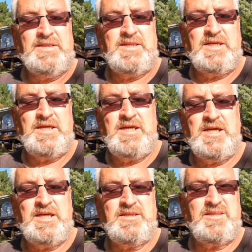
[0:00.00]

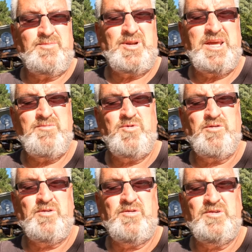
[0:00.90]
The plan
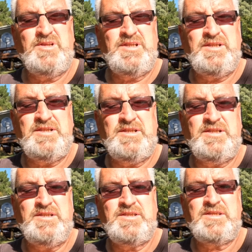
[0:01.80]
we're on
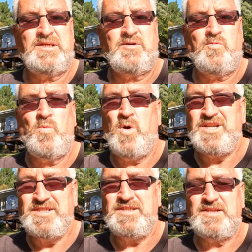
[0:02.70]
is
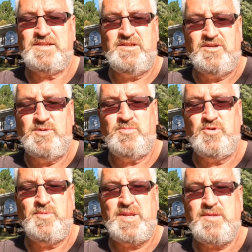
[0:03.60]
$169
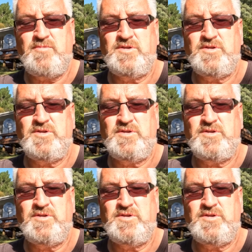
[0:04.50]
per month,